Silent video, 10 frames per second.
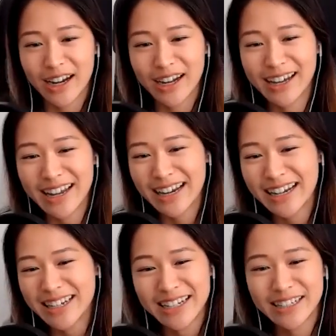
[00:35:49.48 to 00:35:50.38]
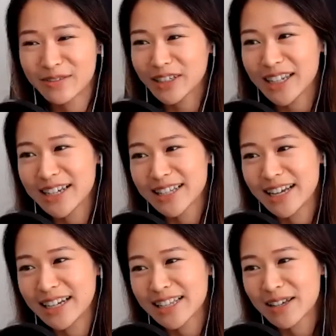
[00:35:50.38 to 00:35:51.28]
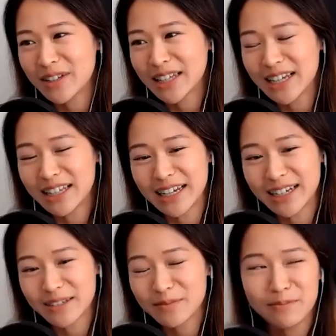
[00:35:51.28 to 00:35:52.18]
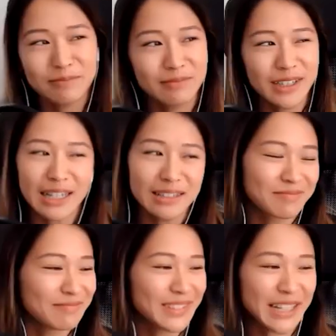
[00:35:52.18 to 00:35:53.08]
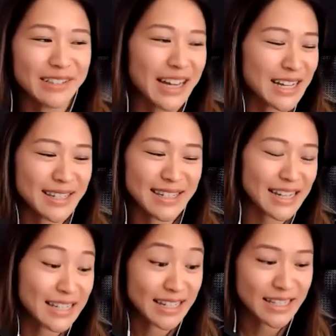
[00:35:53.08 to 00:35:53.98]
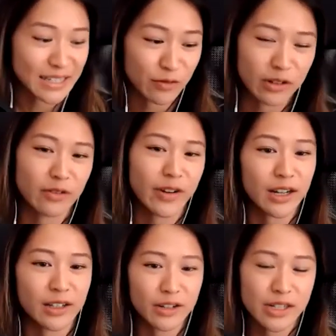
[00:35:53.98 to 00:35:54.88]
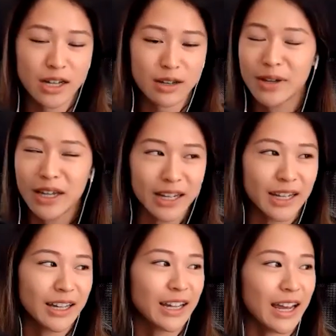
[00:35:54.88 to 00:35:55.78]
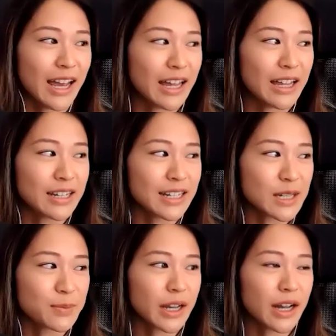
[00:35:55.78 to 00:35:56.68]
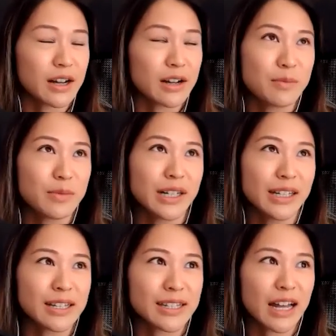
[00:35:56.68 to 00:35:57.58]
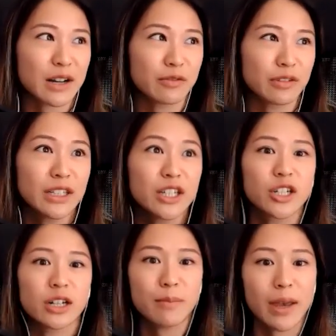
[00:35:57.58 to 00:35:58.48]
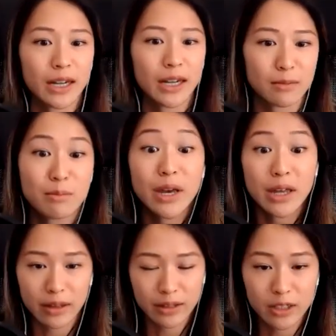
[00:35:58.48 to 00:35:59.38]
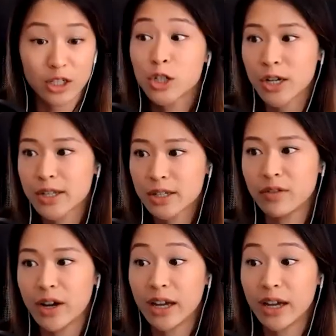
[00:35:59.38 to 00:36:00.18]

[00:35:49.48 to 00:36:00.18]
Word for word: and I, I didn't realize that it's something that like, you know, has existed for a very long time, and has become this kind of legitimating myth to justify